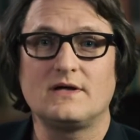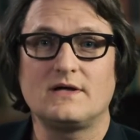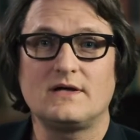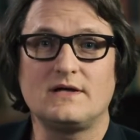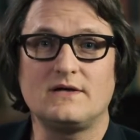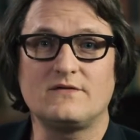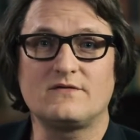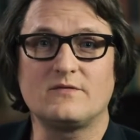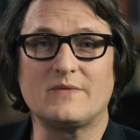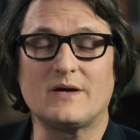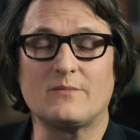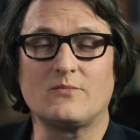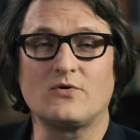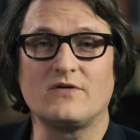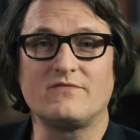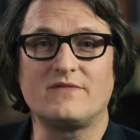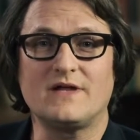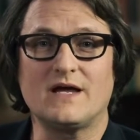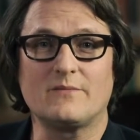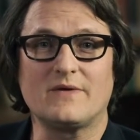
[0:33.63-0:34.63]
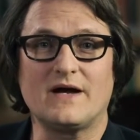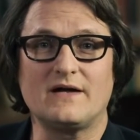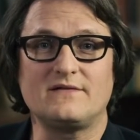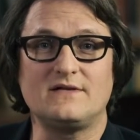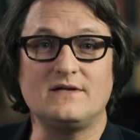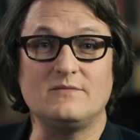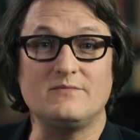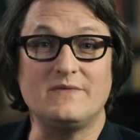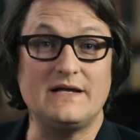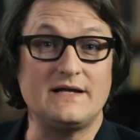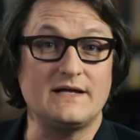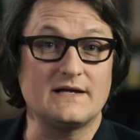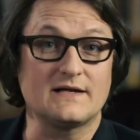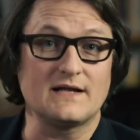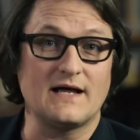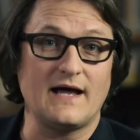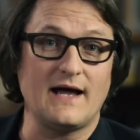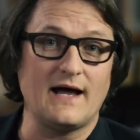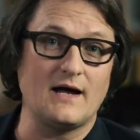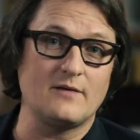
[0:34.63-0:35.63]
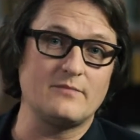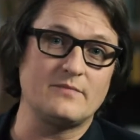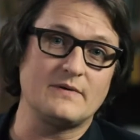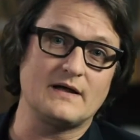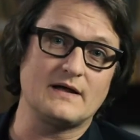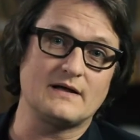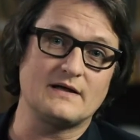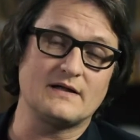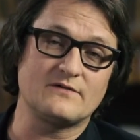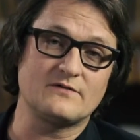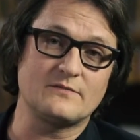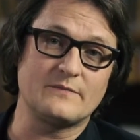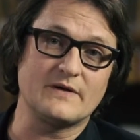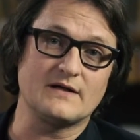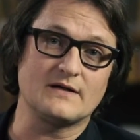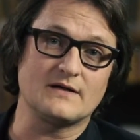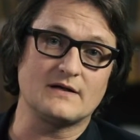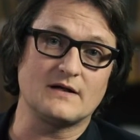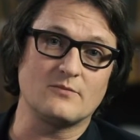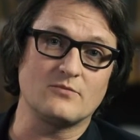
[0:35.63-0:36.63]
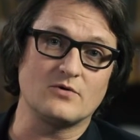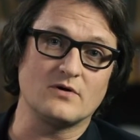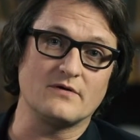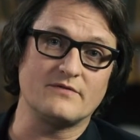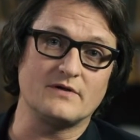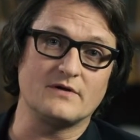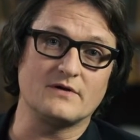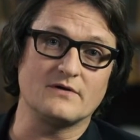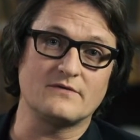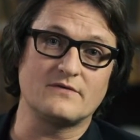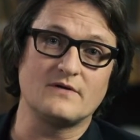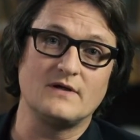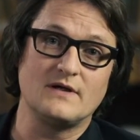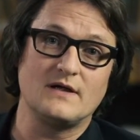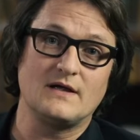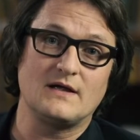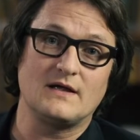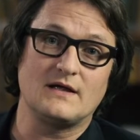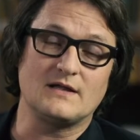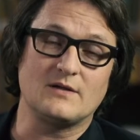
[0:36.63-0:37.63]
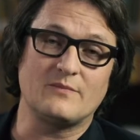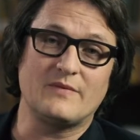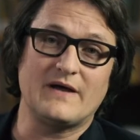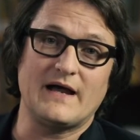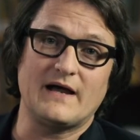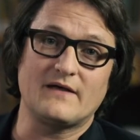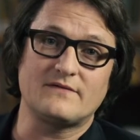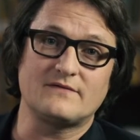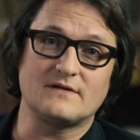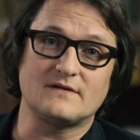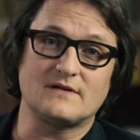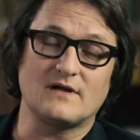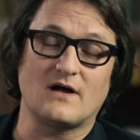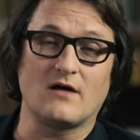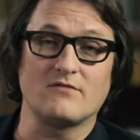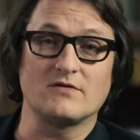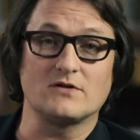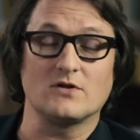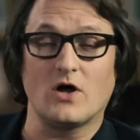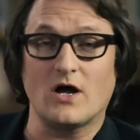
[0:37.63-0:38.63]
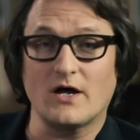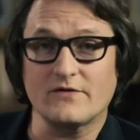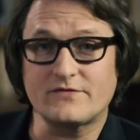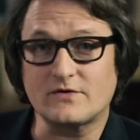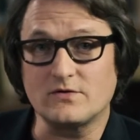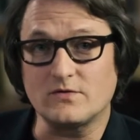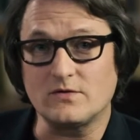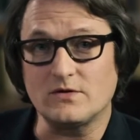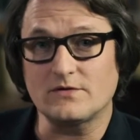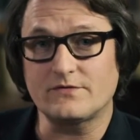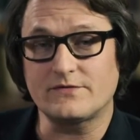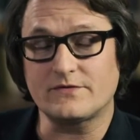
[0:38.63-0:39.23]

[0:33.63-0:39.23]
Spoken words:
He's a member of the MIT Media Lab and has spent a number of years in the past at the Harvard Law School.